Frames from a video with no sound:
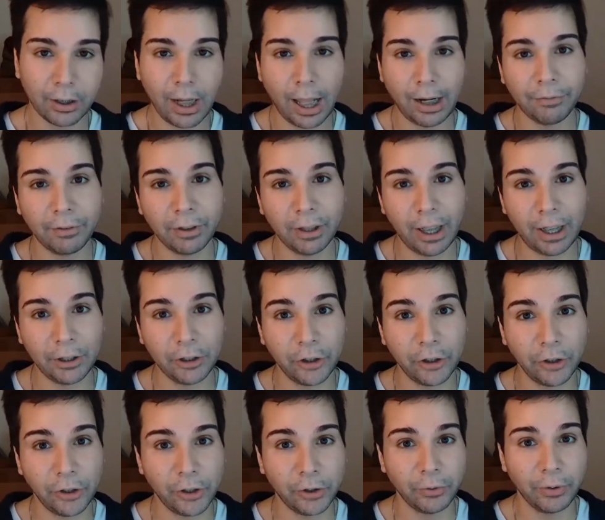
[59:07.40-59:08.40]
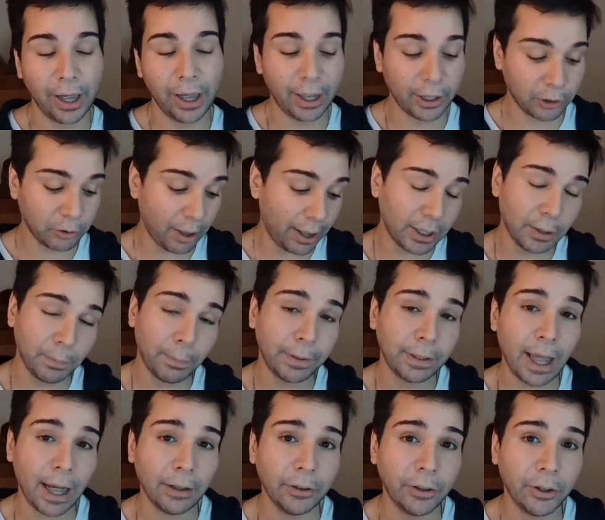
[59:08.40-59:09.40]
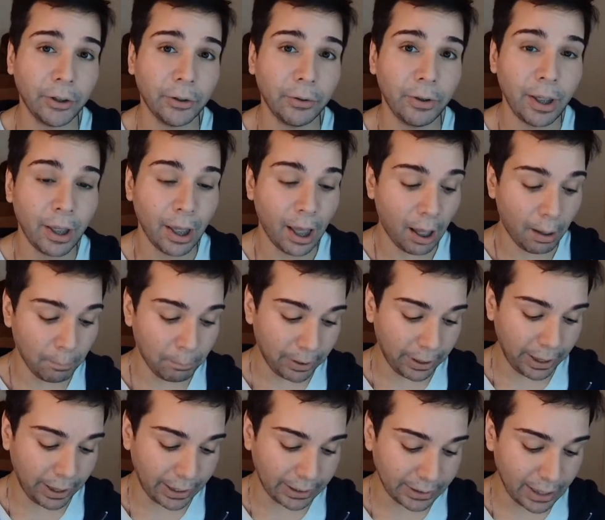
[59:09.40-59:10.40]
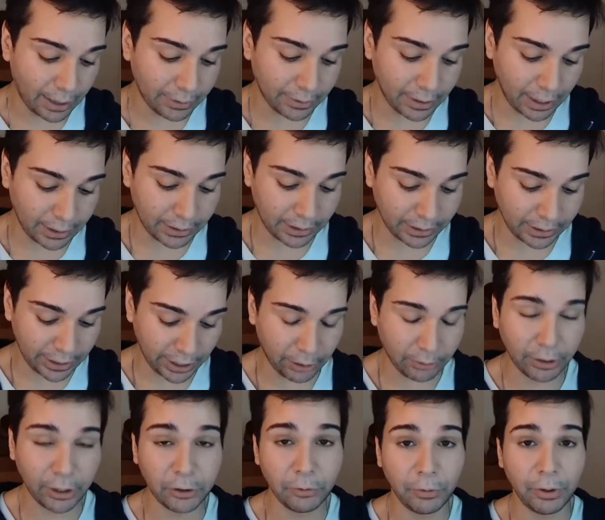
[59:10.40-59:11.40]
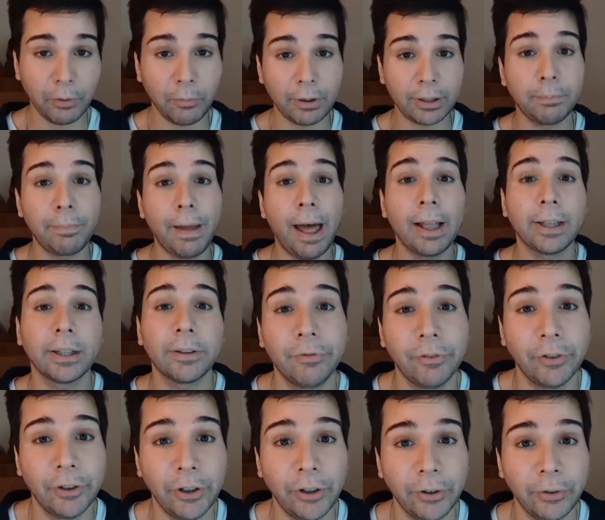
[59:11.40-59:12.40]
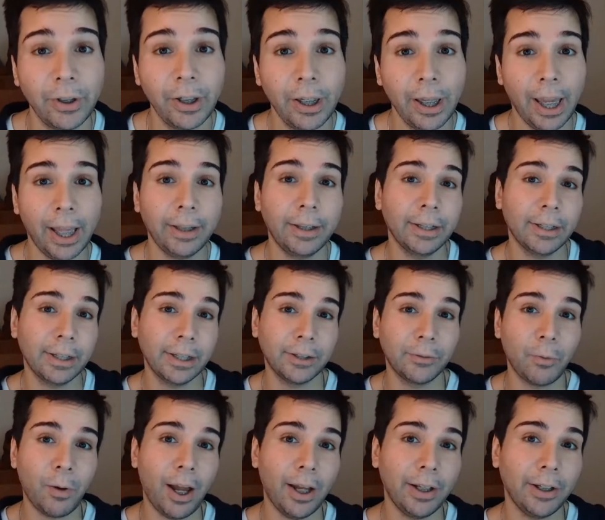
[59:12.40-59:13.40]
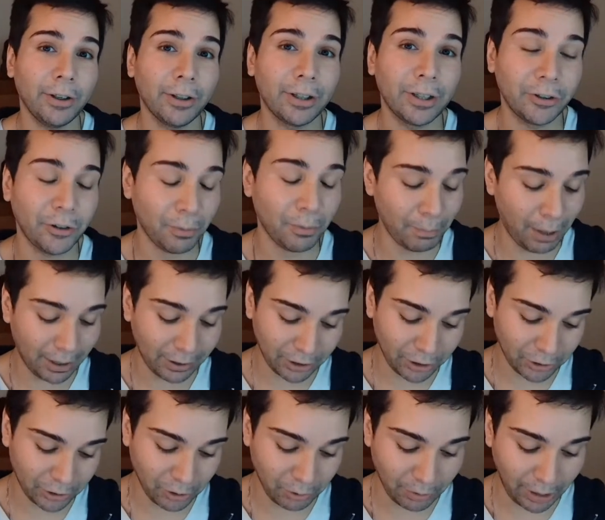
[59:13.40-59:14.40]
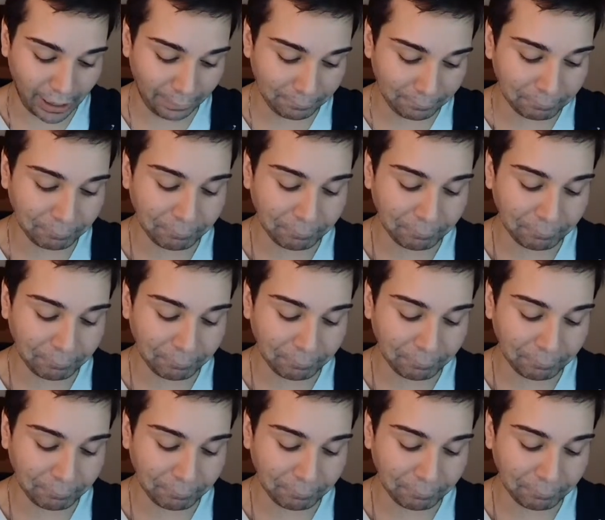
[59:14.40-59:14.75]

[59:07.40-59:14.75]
of clenching you, it's trying to protect you, but it's not necessarily doing what's best for you. And this is why this is your message, all right?